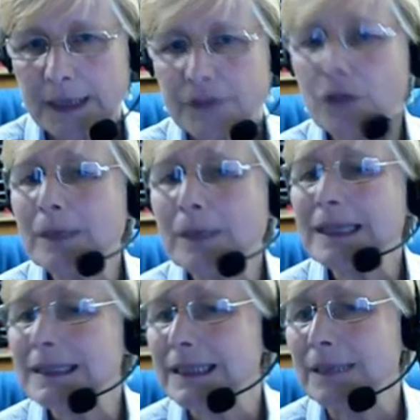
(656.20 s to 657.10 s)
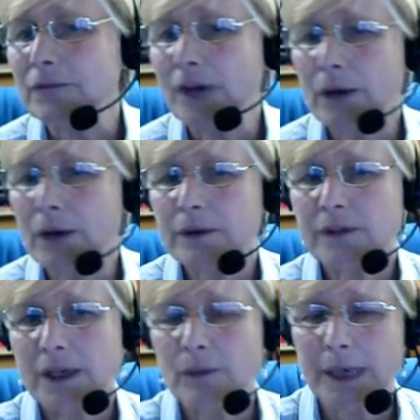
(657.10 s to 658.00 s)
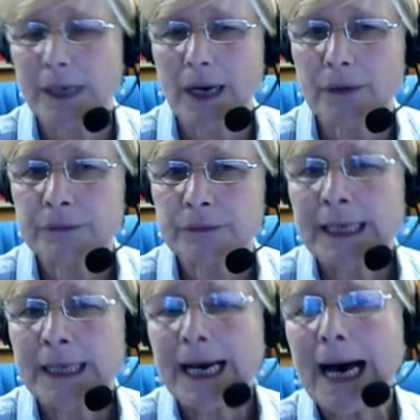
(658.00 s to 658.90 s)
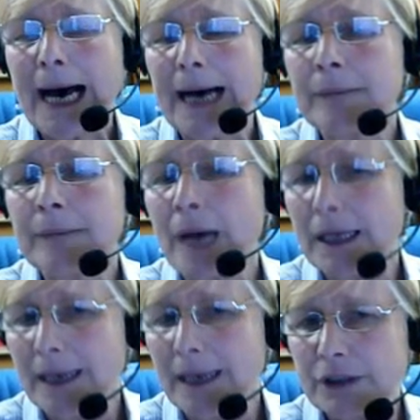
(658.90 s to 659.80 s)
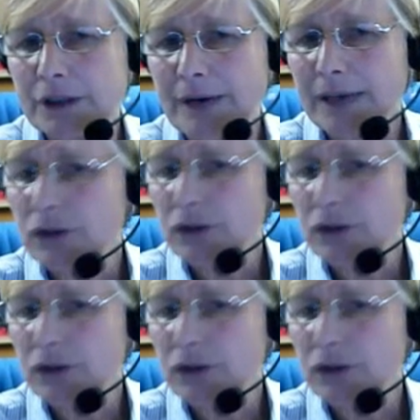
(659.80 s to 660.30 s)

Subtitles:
So meet the team, folks. Here we go. Our library director,